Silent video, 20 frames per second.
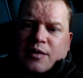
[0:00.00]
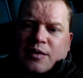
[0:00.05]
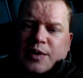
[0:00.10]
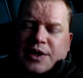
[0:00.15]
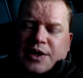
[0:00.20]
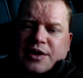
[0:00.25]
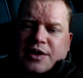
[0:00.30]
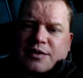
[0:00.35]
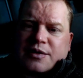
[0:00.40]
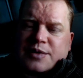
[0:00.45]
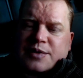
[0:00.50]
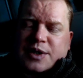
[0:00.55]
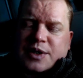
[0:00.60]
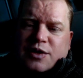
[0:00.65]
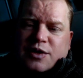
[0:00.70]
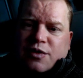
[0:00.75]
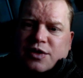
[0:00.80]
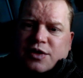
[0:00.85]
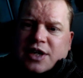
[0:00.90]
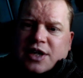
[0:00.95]
Windows when
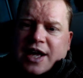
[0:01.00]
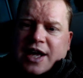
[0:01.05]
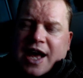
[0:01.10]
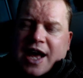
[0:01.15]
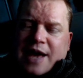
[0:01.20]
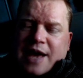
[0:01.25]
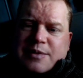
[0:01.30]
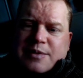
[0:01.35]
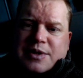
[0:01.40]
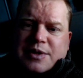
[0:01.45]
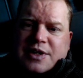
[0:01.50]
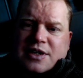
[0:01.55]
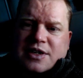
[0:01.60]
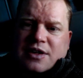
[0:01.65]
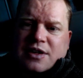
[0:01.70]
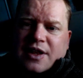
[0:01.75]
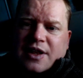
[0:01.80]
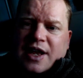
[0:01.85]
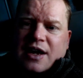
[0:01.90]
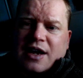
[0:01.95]
it talks to games and
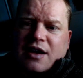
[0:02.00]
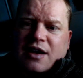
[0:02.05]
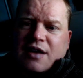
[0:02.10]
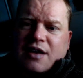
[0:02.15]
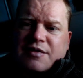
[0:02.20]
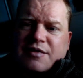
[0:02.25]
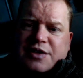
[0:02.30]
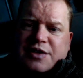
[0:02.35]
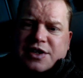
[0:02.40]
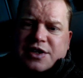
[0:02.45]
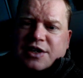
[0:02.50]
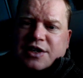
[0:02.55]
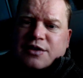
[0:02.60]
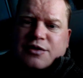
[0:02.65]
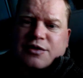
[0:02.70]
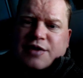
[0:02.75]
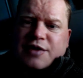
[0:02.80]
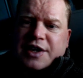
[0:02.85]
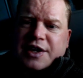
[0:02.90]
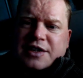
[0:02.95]
things like that half of the
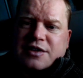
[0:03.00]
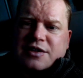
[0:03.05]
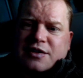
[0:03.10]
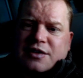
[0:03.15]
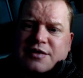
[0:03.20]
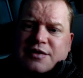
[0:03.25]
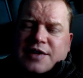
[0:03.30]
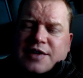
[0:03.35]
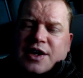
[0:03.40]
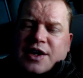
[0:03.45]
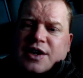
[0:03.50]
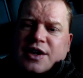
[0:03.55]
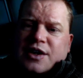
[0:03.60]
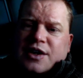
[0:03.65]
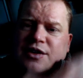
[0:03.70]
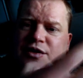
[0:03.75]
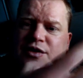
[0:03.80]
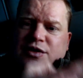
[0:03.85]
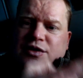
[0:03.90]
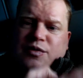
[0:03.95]
single threaded stuff
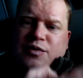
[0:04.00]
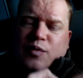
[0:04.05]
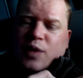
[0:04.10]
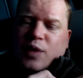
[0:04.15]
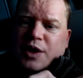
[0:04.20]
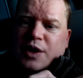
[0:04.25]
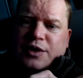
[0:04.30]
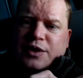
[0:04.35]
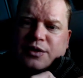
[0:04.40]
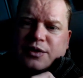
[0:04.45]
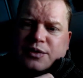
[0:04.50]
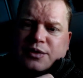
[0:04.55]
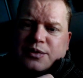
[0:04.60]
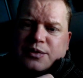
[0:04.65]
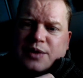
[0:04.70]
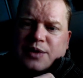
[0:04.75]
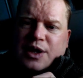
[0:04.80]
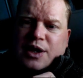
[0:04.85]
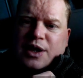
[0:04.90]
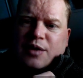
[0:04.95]
doesn't want
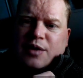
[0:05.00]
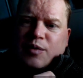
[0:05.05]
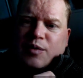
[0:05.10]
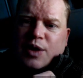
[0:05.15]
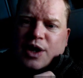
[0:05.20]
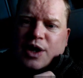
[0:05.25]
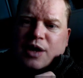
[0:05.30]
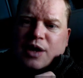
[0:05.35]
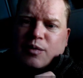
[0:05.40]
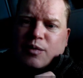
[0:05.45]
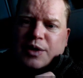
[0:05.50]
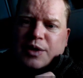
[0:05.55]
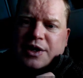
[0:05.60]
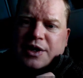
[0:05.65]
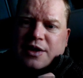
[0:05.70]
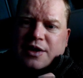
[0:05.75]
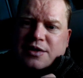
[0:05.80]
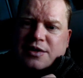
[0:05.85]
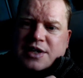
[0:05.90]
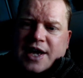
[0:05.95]
to uh, work on
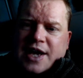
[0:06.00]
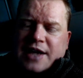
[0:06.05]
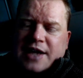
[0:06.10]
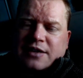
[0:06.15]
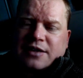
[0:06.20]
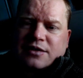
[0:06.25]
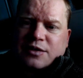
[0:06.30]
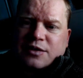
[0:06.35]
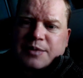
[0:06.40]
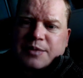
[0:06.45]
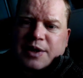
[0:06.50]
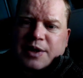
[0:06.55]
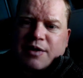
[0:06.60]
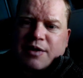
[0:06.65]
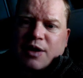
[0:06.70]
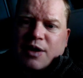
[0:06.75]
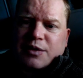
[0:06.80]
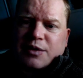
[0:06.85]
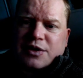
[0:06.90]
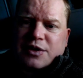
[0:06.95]
Windows 10 some of
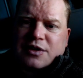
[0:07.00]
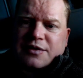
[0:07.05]
your older